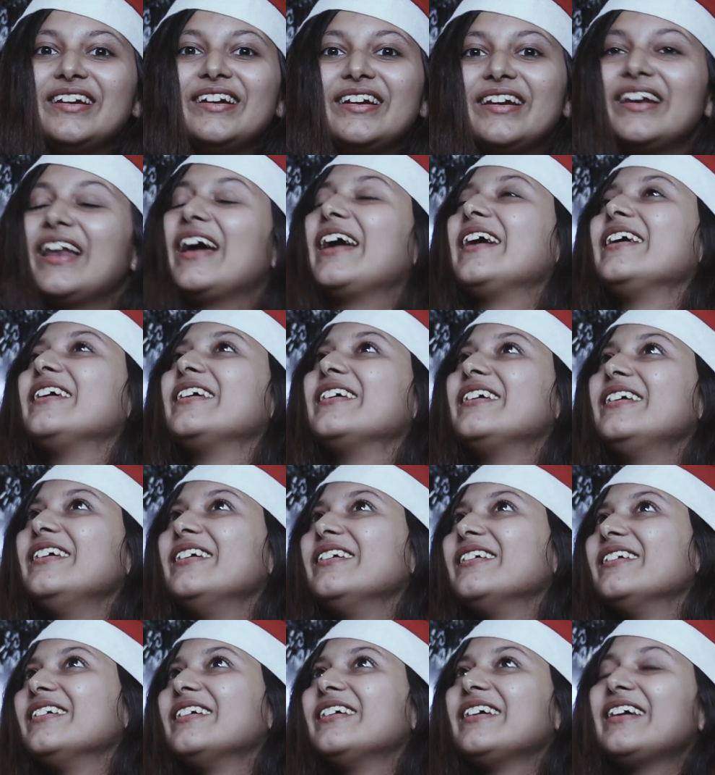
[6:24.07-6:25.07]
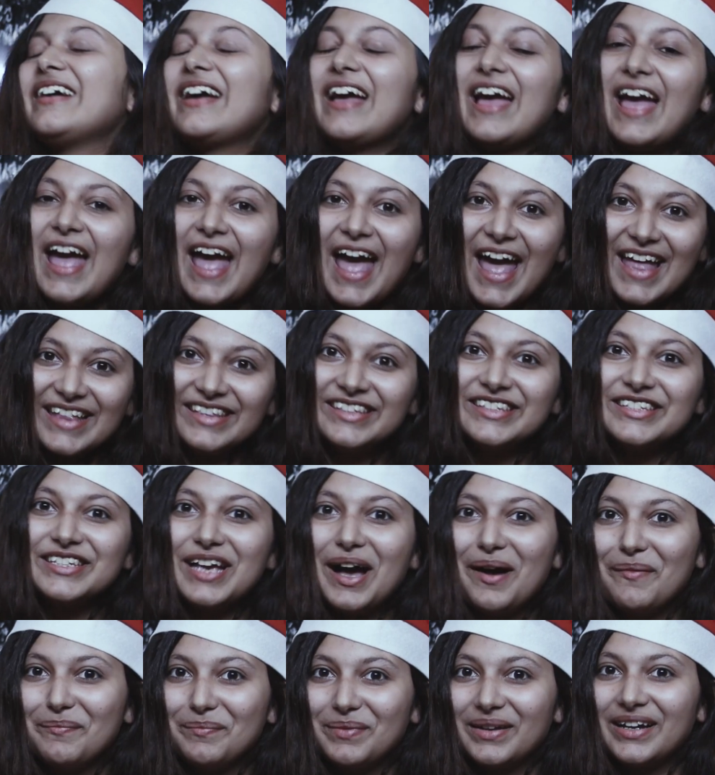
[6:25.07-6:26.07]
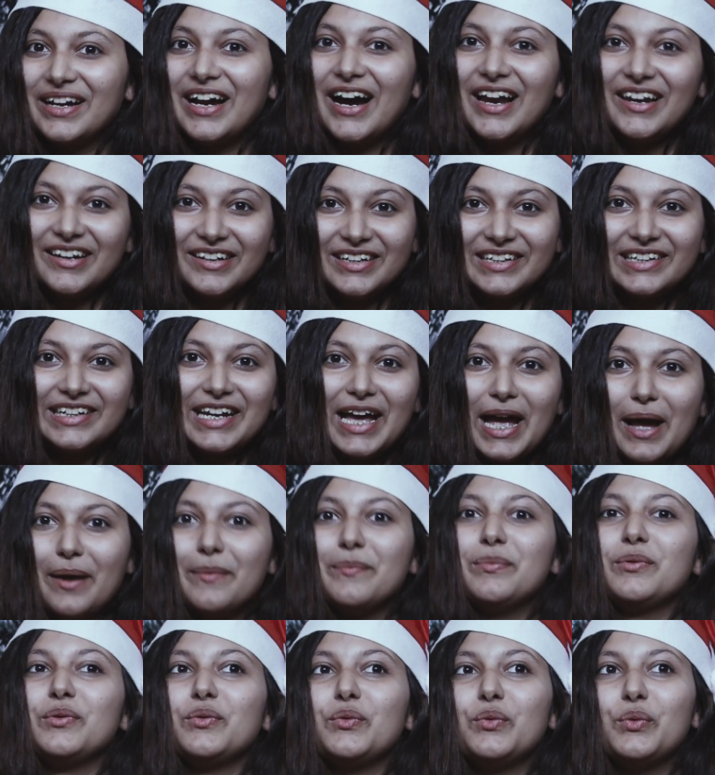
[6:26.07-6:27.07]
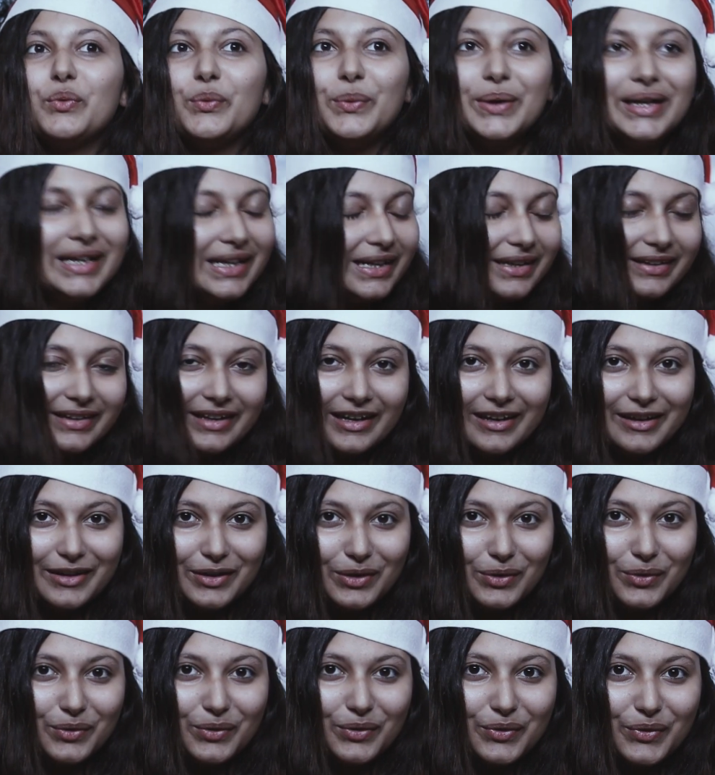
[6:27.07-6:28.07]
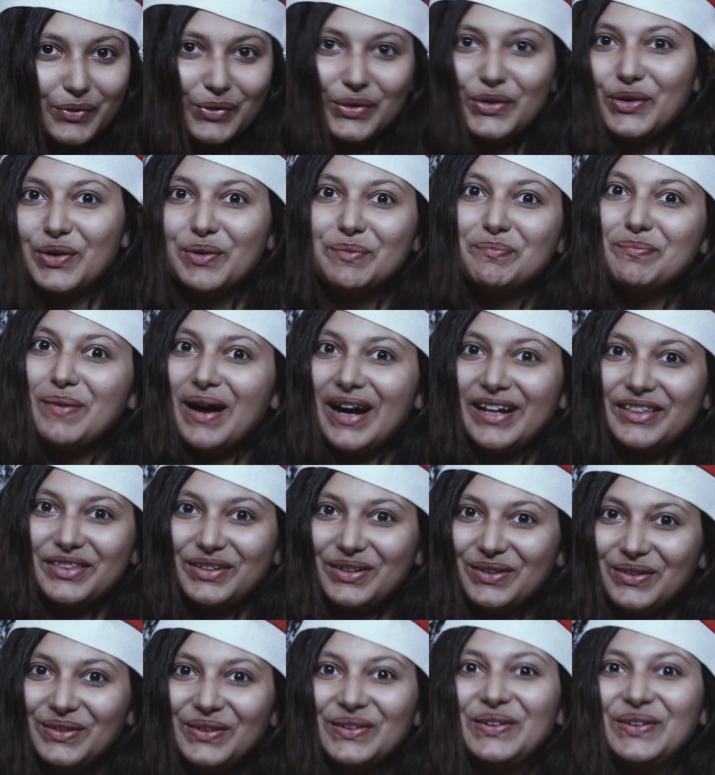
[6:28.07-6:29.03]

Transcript: Like, hands up, color tab will take you to your path to